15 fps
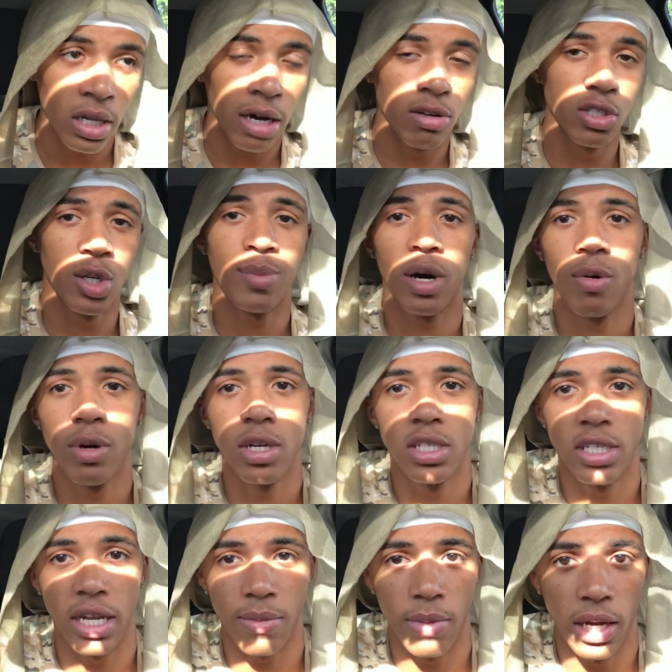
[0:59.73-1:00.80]
I was on my way
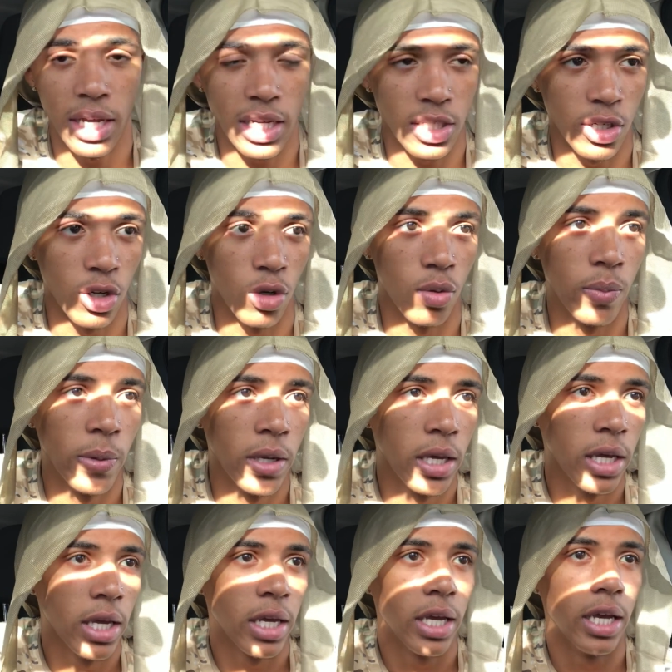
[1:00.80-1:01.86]
to take my ex home,
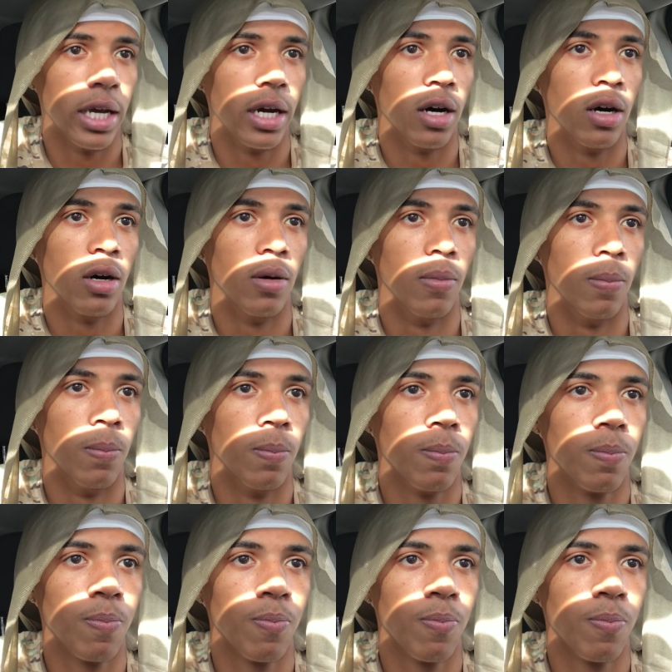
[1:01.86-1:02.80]
and